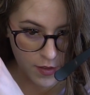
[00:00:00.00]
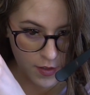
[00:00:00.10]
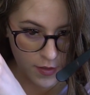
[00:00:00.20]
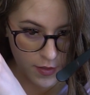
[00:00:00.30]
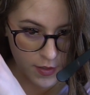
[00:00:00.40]

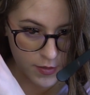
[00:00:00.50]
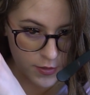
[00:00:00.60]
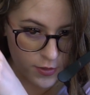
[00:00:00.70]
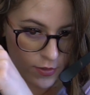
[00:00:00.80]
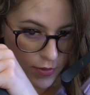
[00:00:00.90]
And then
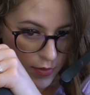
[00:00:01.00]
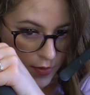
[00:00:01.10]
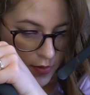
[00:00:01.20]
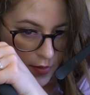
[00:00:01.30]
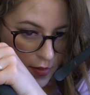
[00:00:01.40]

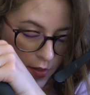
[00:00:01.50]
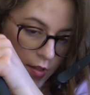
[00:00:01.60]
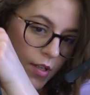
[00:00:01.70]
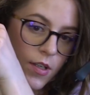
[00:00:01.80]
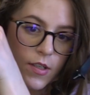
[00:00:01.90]
just
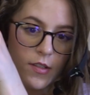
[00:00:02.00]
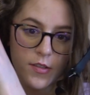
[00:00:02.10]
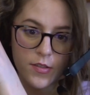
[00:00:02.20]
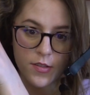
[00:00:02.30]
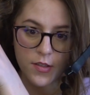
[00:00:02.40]

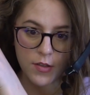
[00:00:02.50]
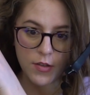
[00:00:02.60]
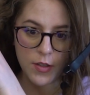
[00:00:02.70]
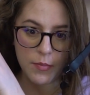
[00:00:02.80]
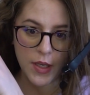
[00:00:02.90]

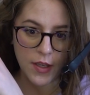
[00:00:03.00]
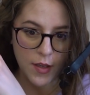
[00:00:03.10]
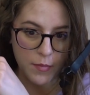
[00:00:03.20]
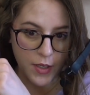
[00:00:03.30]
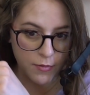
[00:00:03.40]
slowly
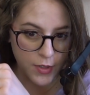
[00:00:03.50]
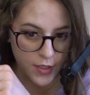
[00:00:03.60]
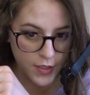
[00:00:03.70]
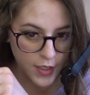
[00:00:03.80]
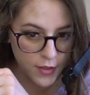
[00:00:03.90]
making my way
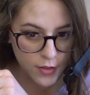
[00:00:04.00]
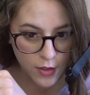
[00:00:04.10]
down.